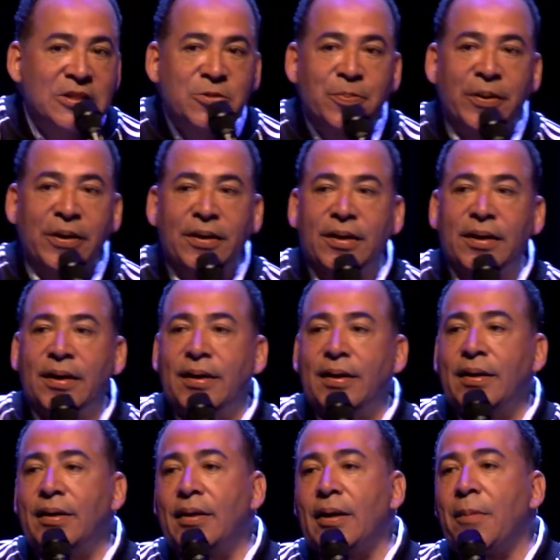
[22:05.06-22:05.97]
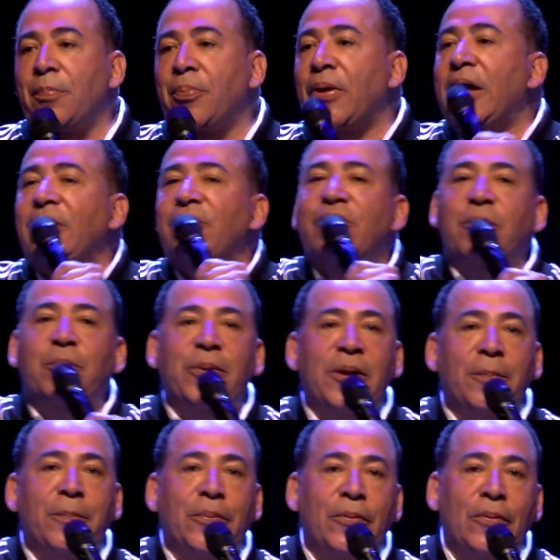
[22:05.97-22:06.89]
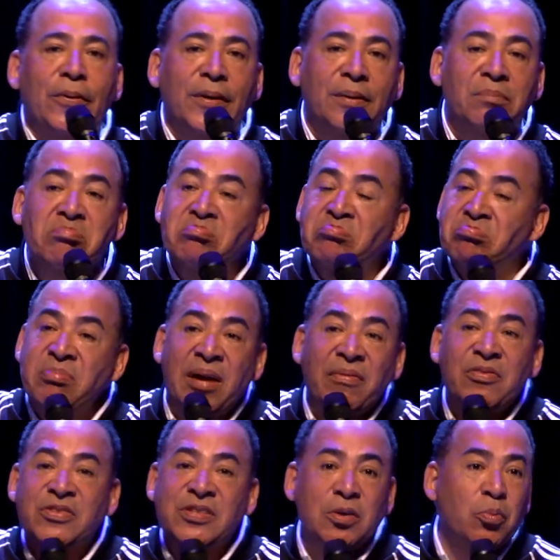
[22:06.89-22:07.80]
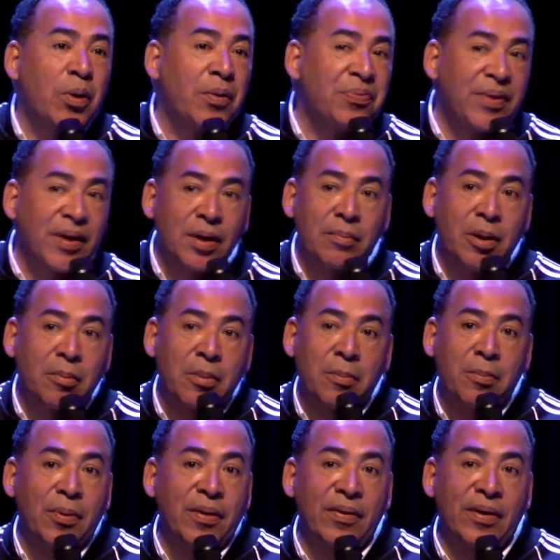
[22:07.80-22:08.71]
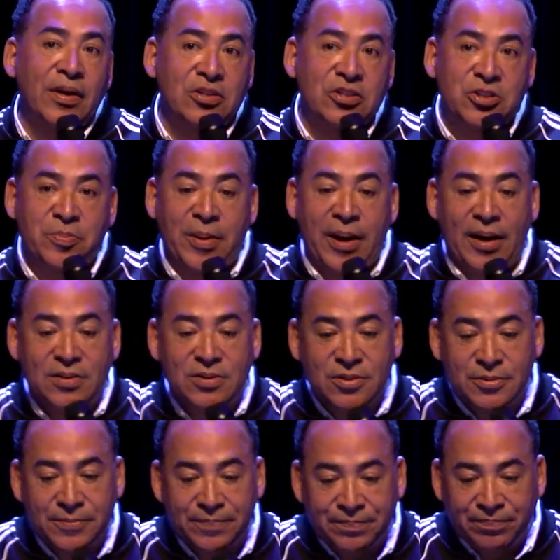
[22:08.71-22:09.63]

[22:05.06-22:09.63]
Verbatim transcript: speaking, and I prayed for people, and never said one thing about my brother had just passed.